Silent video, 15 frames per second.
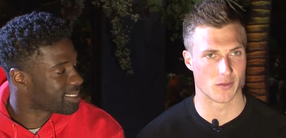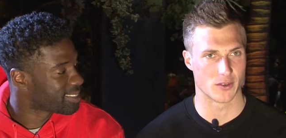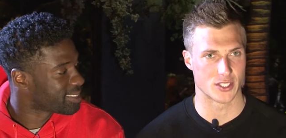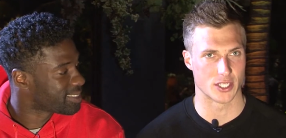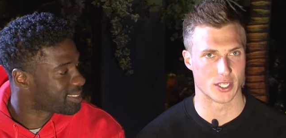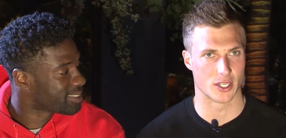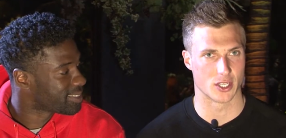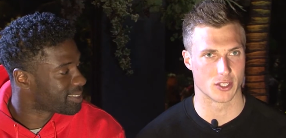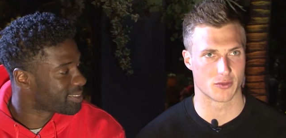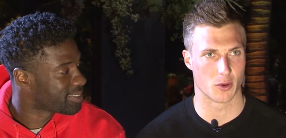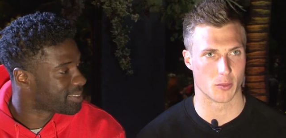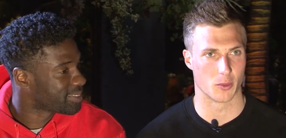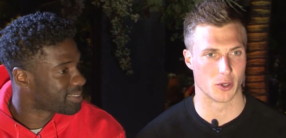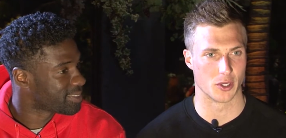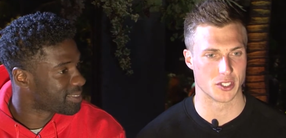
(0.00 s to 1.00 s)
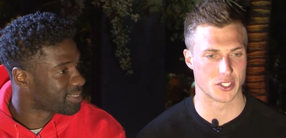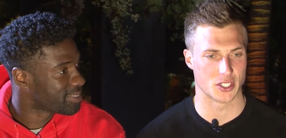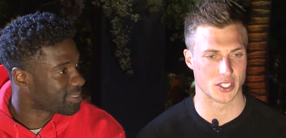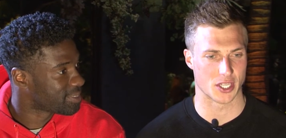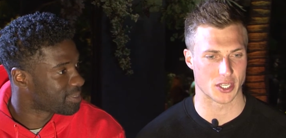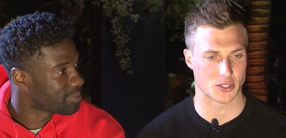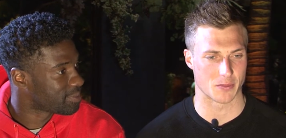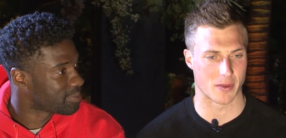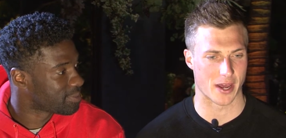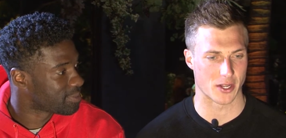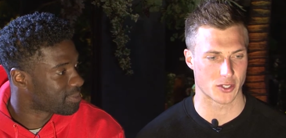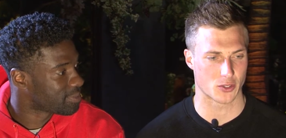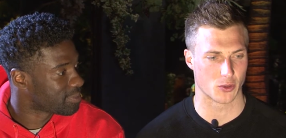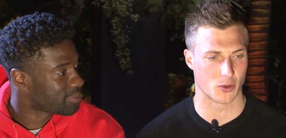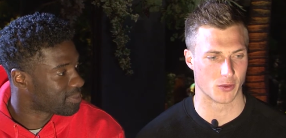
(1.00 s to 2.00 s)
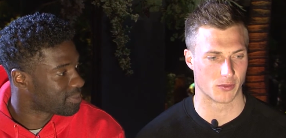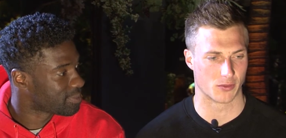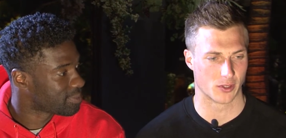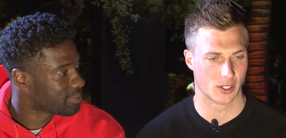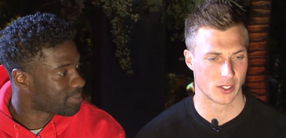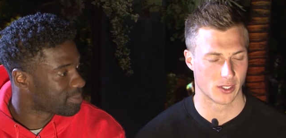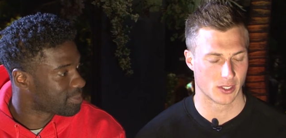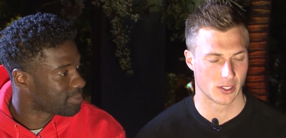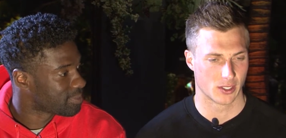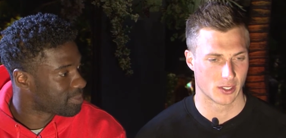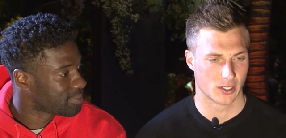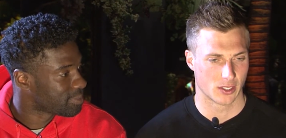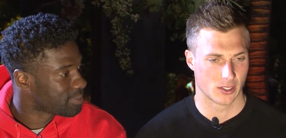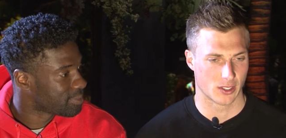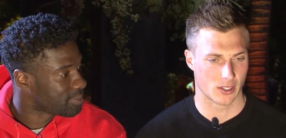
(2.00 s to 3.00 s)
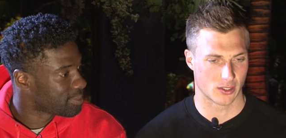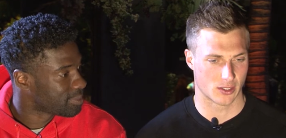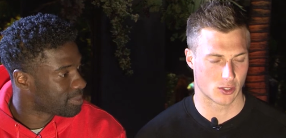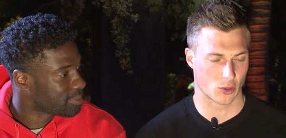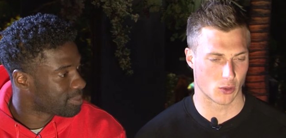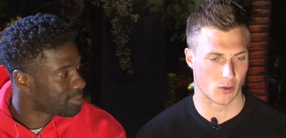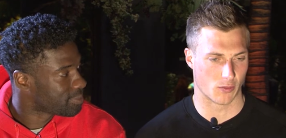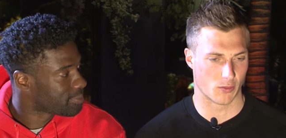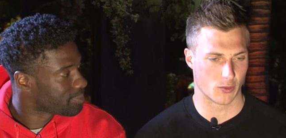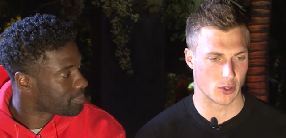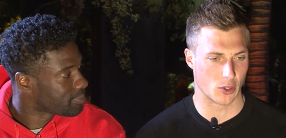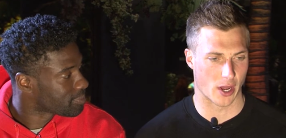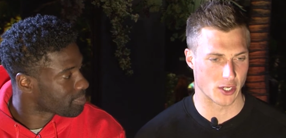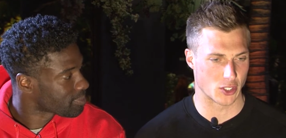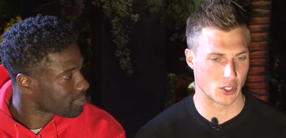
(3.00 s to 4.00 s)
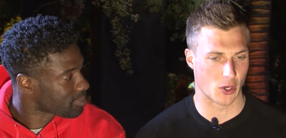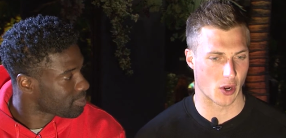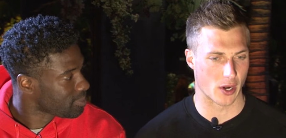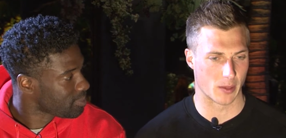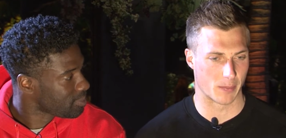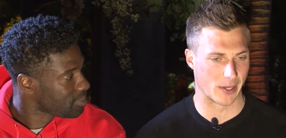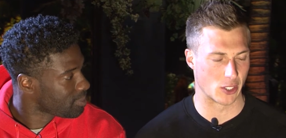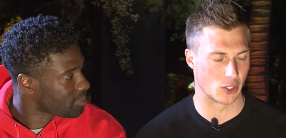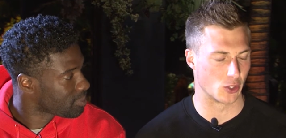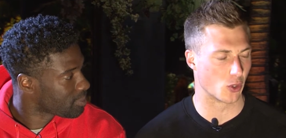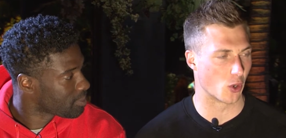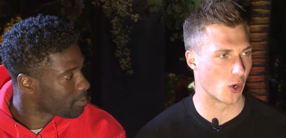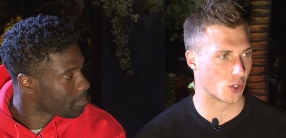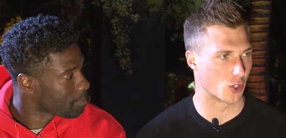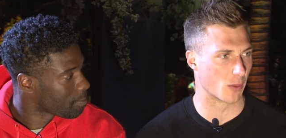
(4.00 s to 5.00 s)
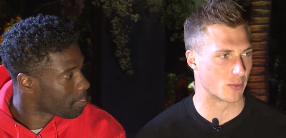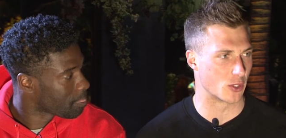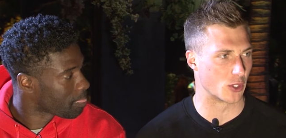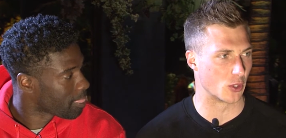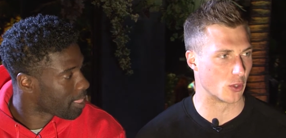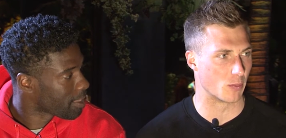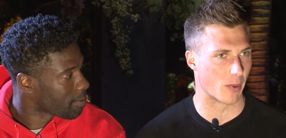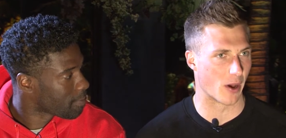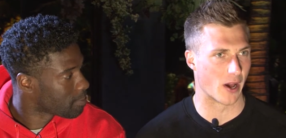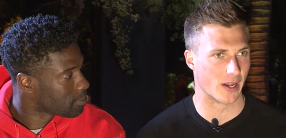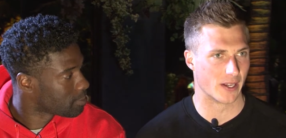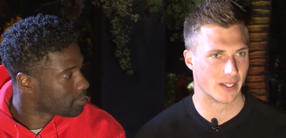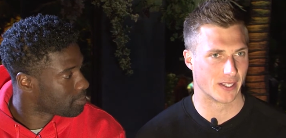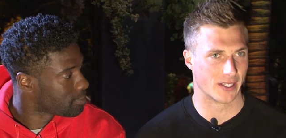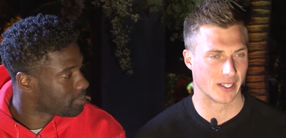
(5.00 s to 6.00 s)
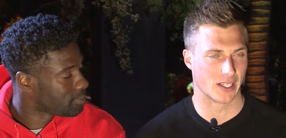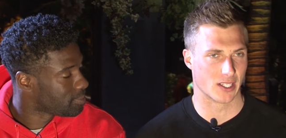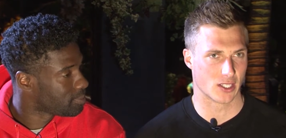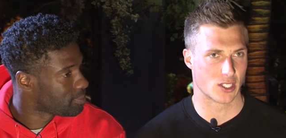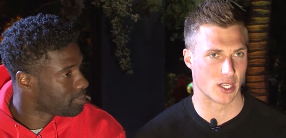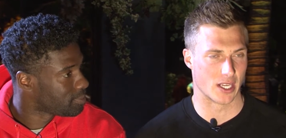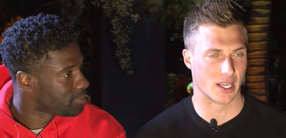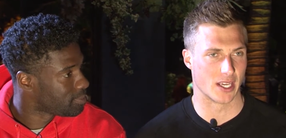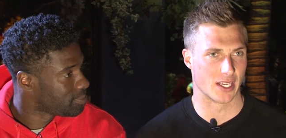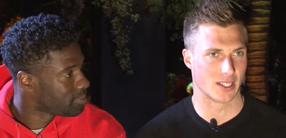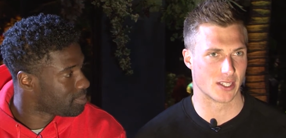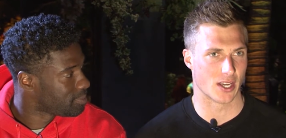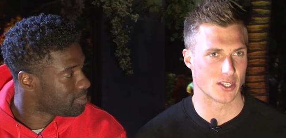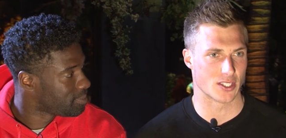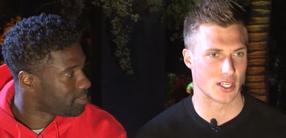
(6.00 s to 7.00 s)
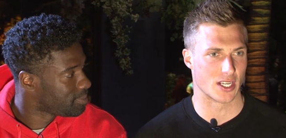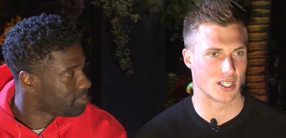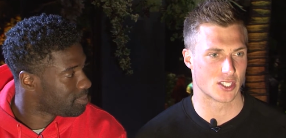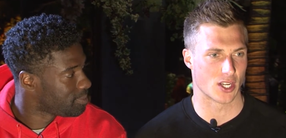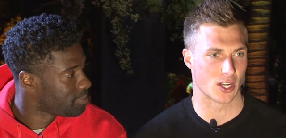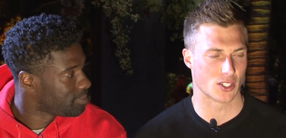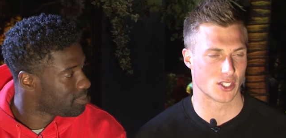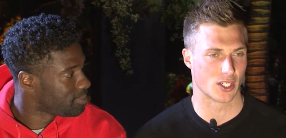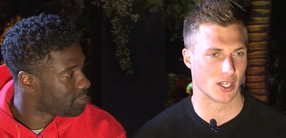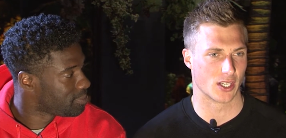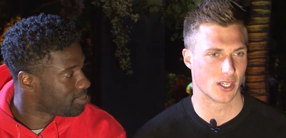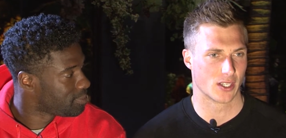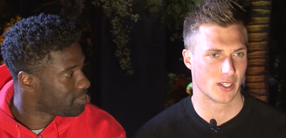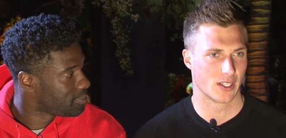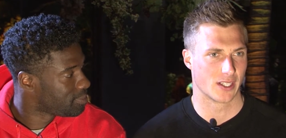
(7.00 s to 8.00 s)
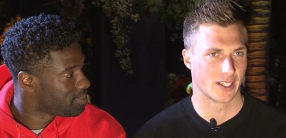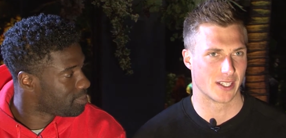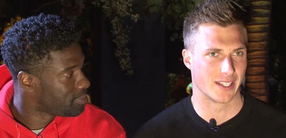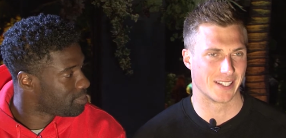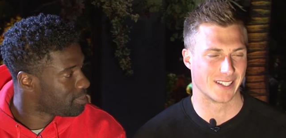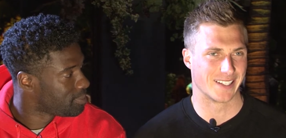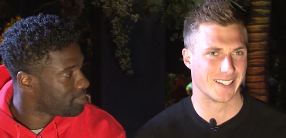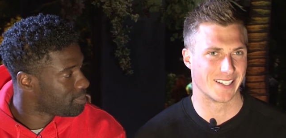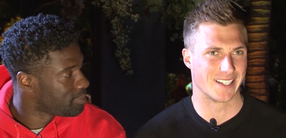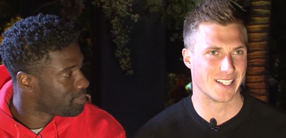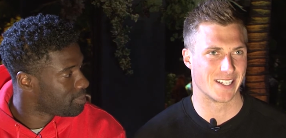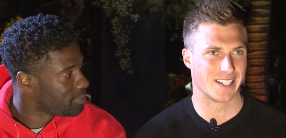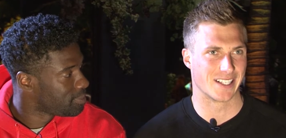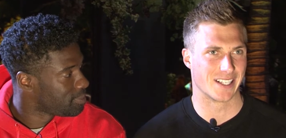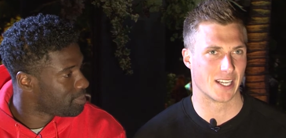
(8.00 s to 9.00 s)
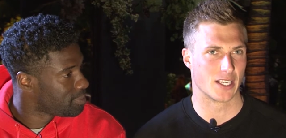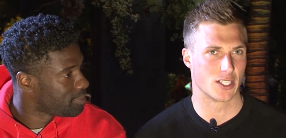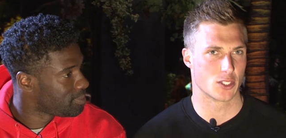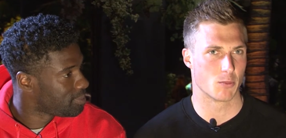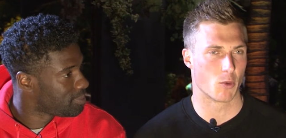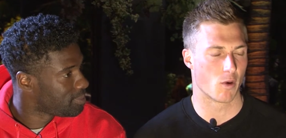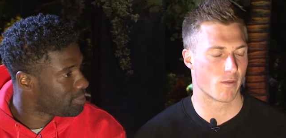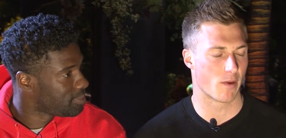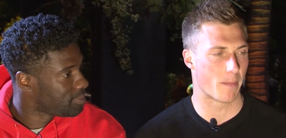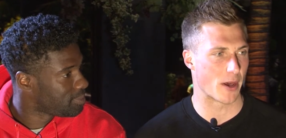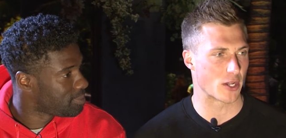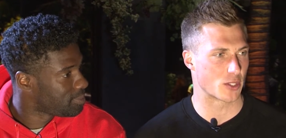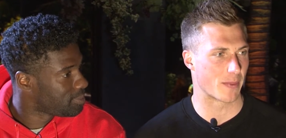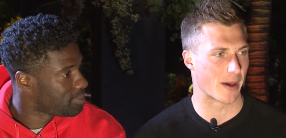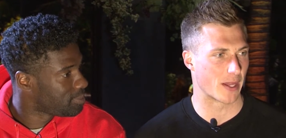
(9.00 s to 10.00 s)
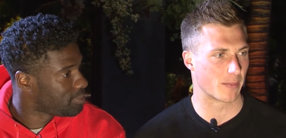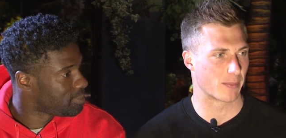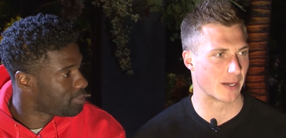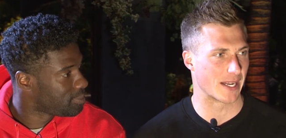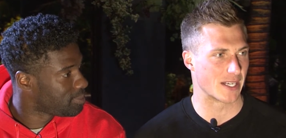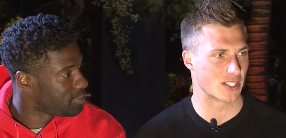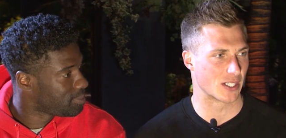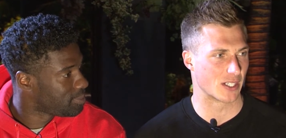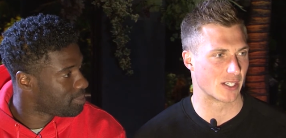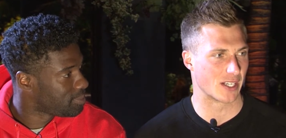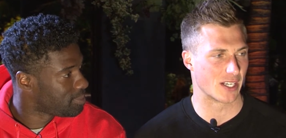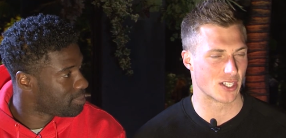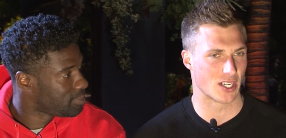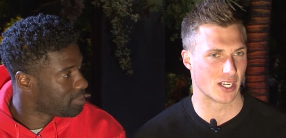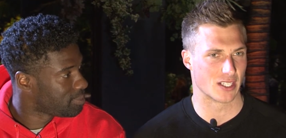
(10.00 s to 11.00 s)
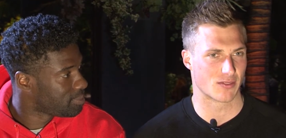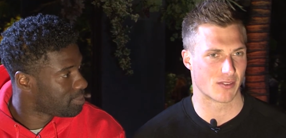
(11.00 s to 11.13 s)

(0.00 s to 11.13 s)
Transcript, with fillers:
Speaker 1: obviously, as footballers, it doesn't matter sort of, sort of as you go out on the pitch, you've got a job to do, but it, it does. It is such a, it's more of a buzz about the place, and it's